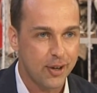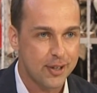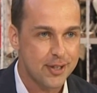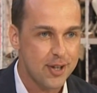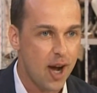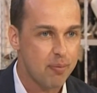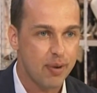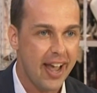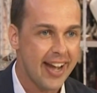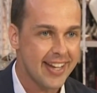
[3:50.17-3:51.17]
on the job
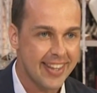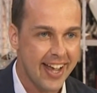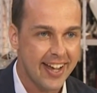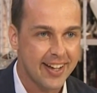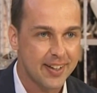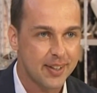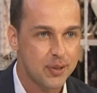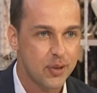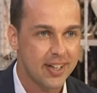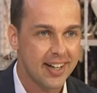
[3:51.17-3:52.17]
any day uh,
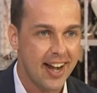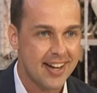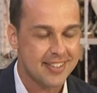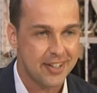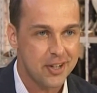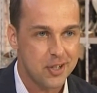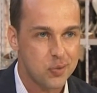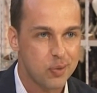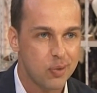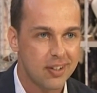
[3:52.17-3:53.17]
during the last three years.
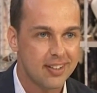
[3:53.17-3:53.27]
We so were. it's